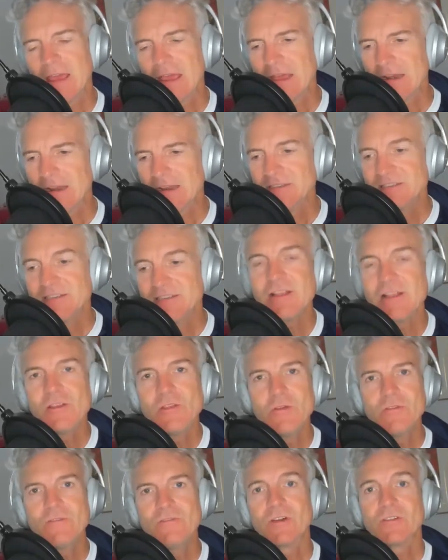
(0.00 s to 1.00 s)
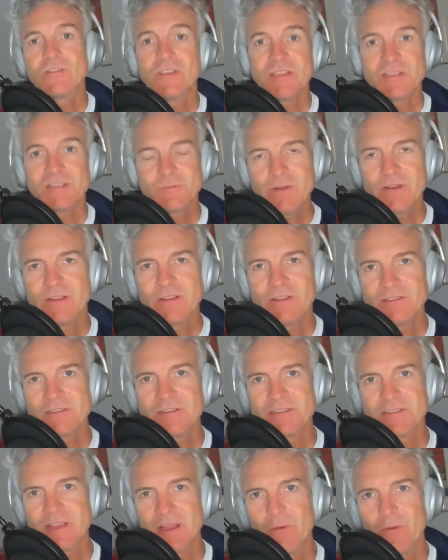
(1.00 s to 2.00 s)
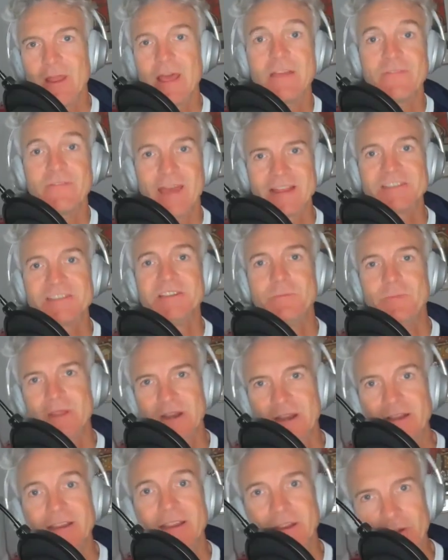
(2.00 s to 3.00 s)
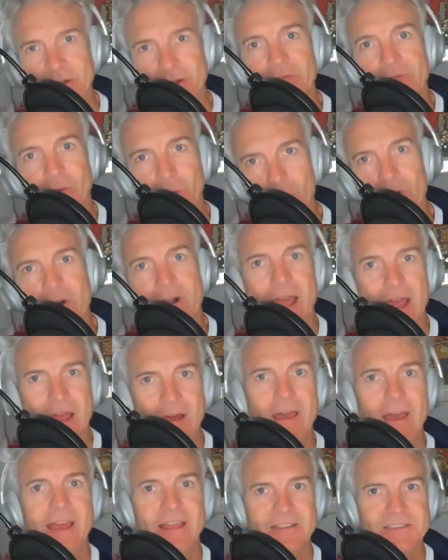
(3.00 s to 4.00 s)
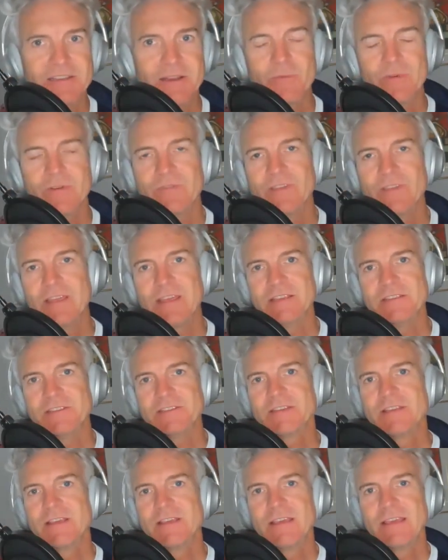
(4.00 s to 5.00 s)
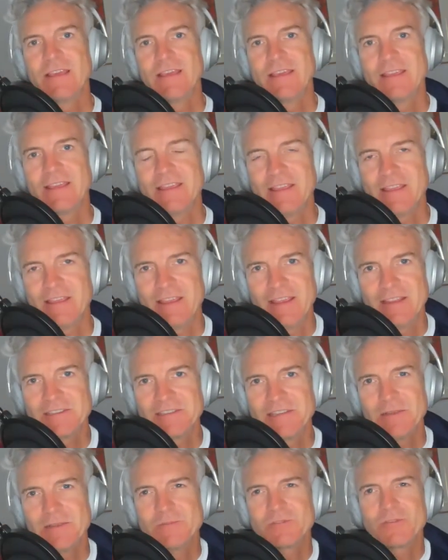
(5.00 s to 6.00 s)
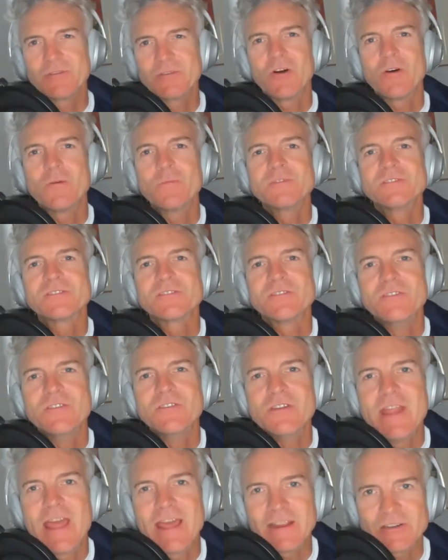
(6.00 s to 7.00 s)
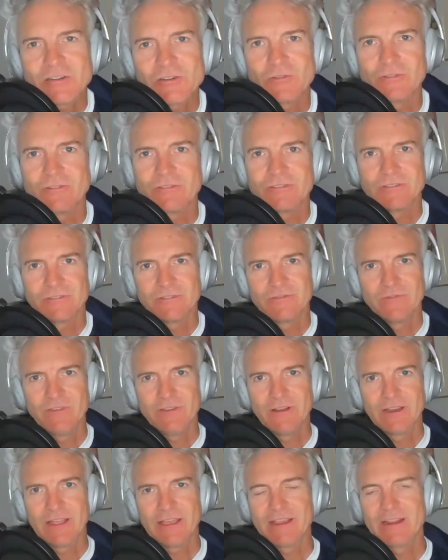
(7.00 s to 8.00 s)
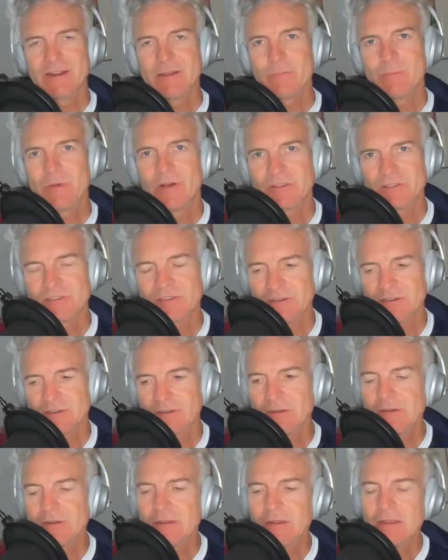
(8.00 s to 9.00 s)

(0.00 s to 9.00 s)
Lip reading: And until you've got the experience to say, well, I've actually been a leader for now X number of years, it seems sort of almost natural to feel like an imposter.